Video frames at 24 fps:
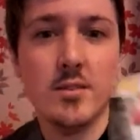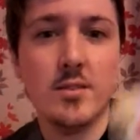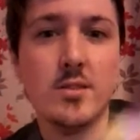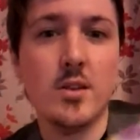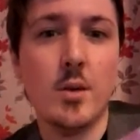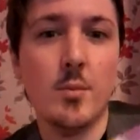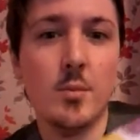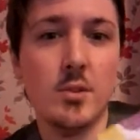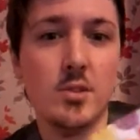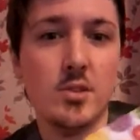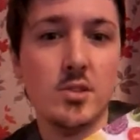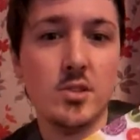
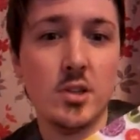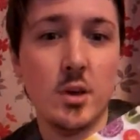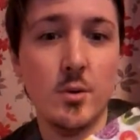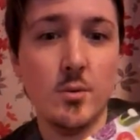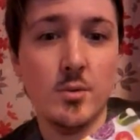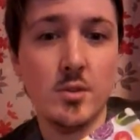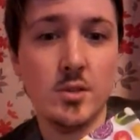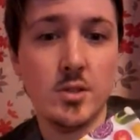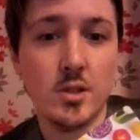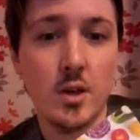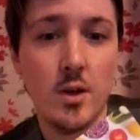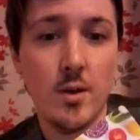and so.
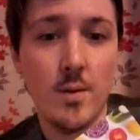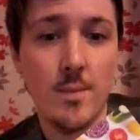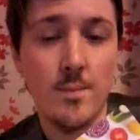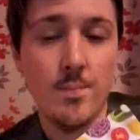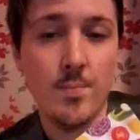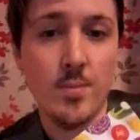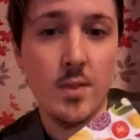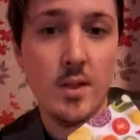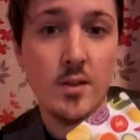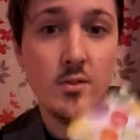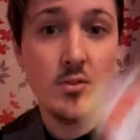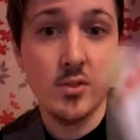So
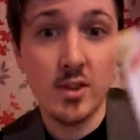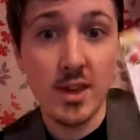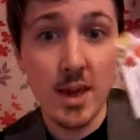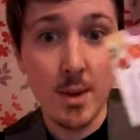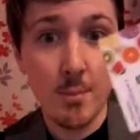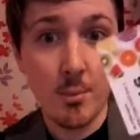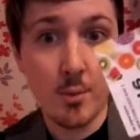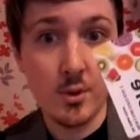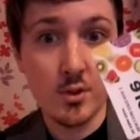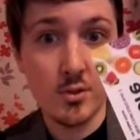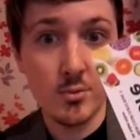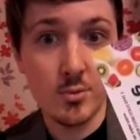you get
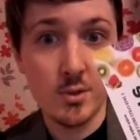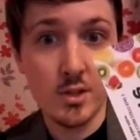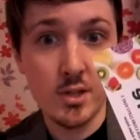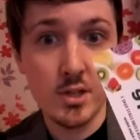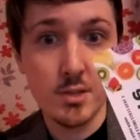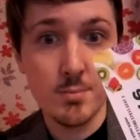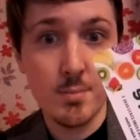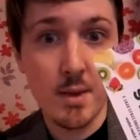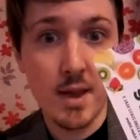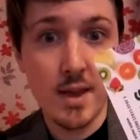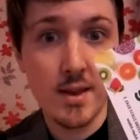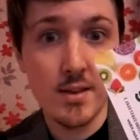points when you
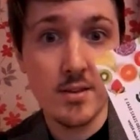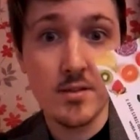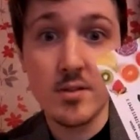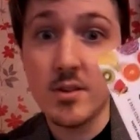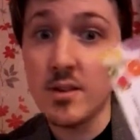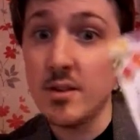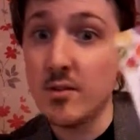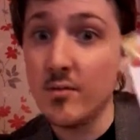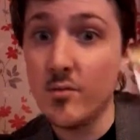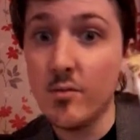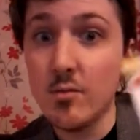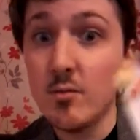spend
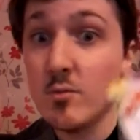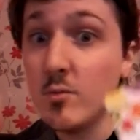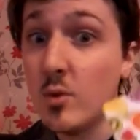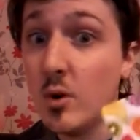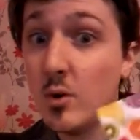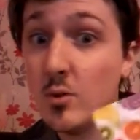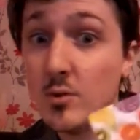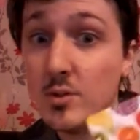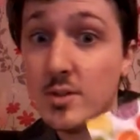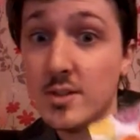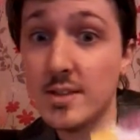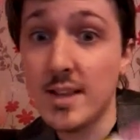
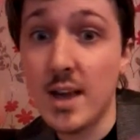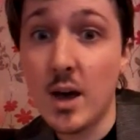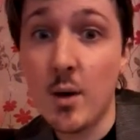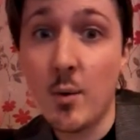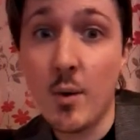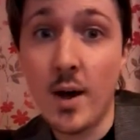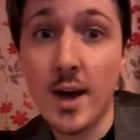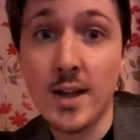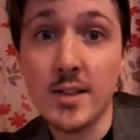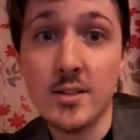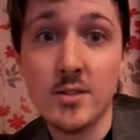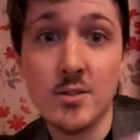on sale
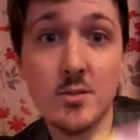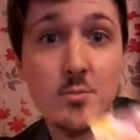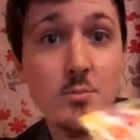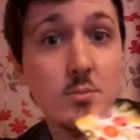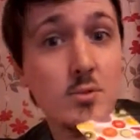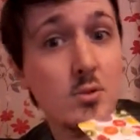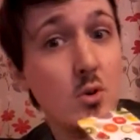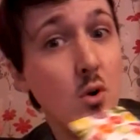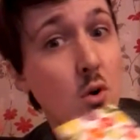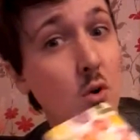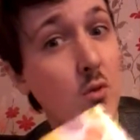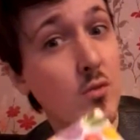items
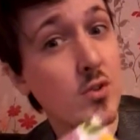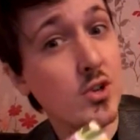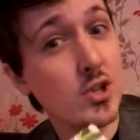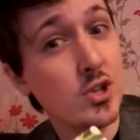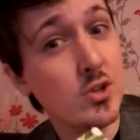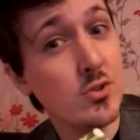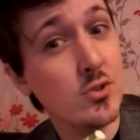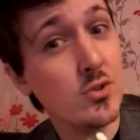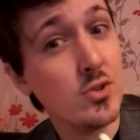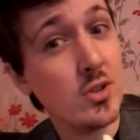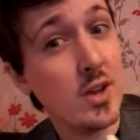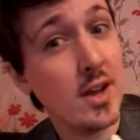or
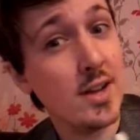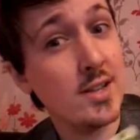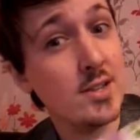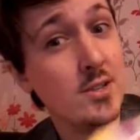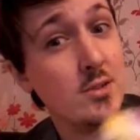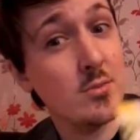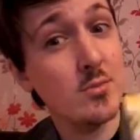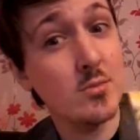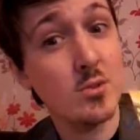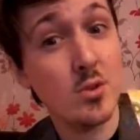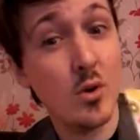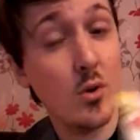reduced
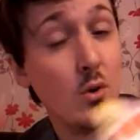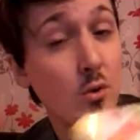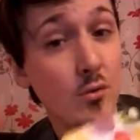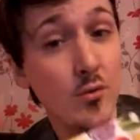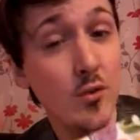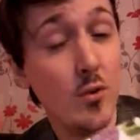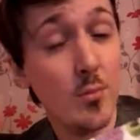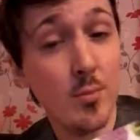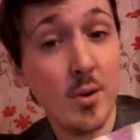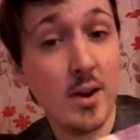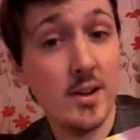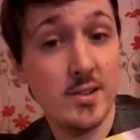items or
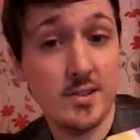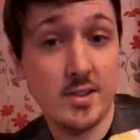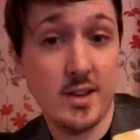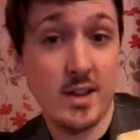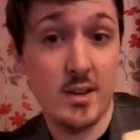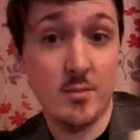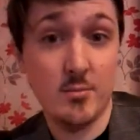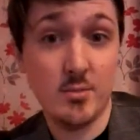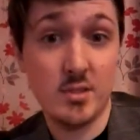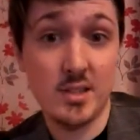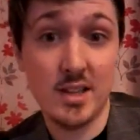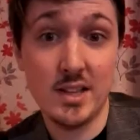full price
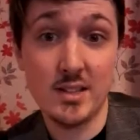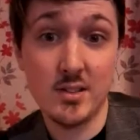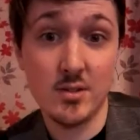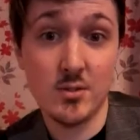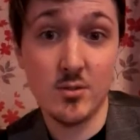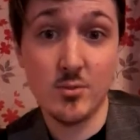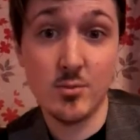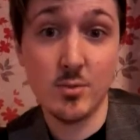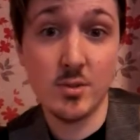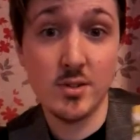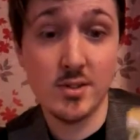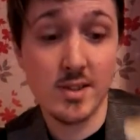items. That's a
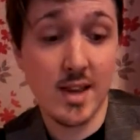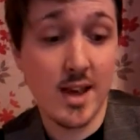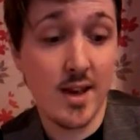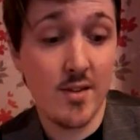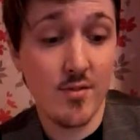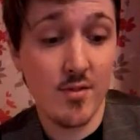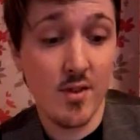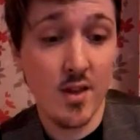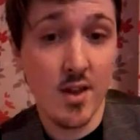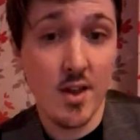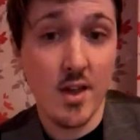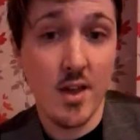good one to
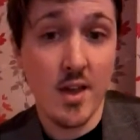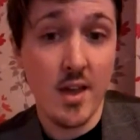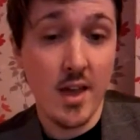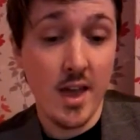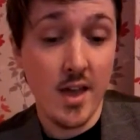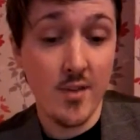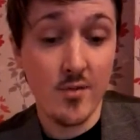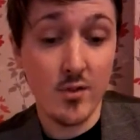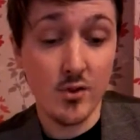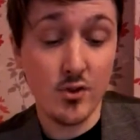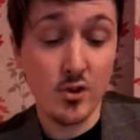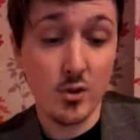have
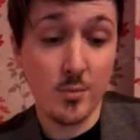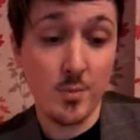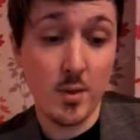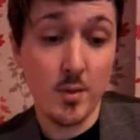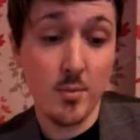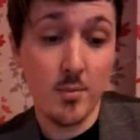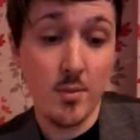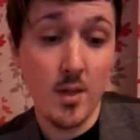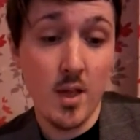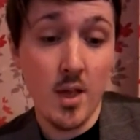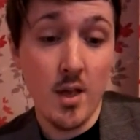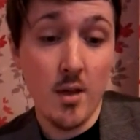if you shop in